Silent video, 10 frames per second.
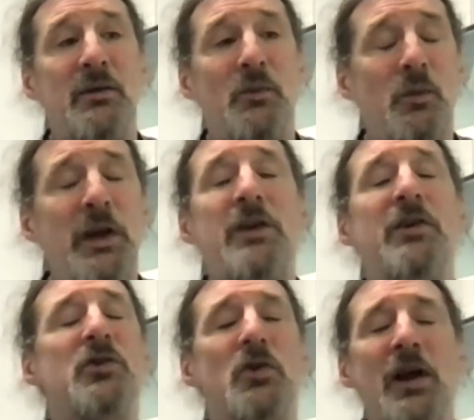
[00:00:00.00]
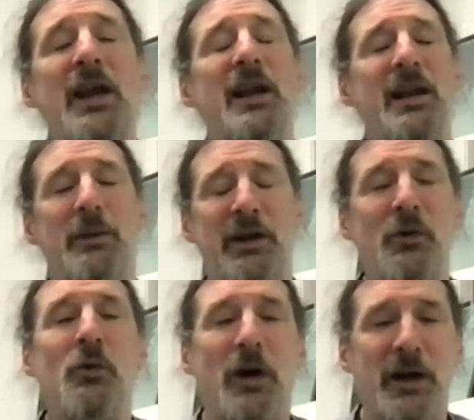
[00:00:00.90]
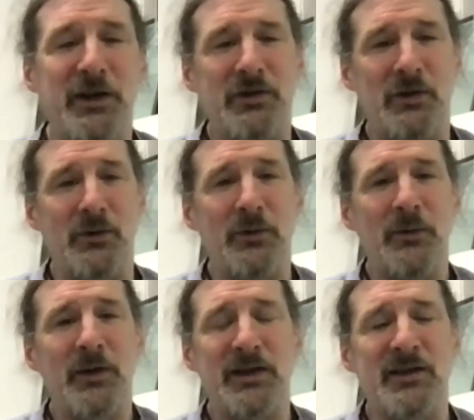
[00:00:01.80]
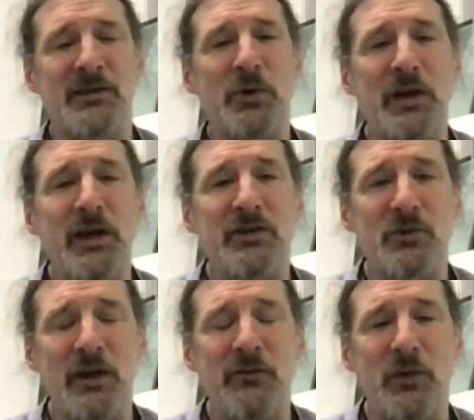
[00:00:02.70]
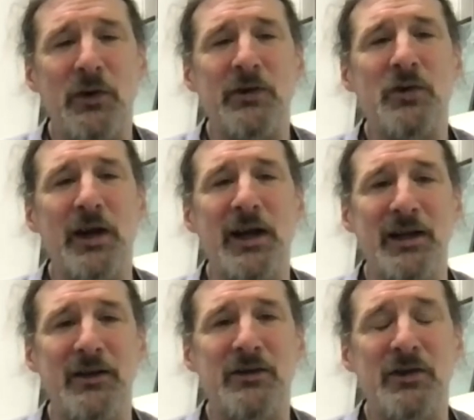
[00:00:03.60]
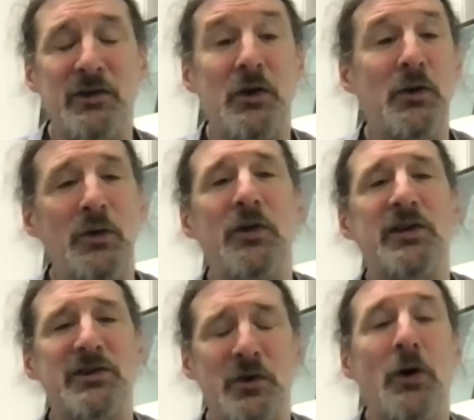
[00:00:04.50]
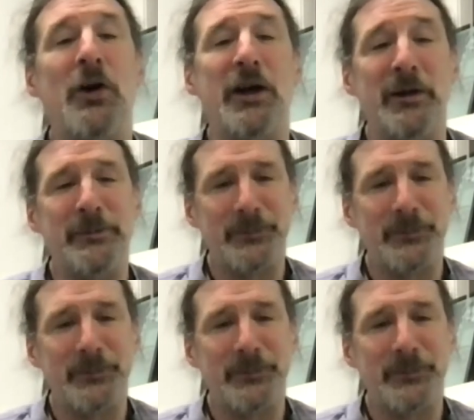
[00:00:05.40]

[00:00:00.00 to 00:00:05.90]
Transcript: We could train anybody who wanted to, because it's pretty straightforward training to do the scoring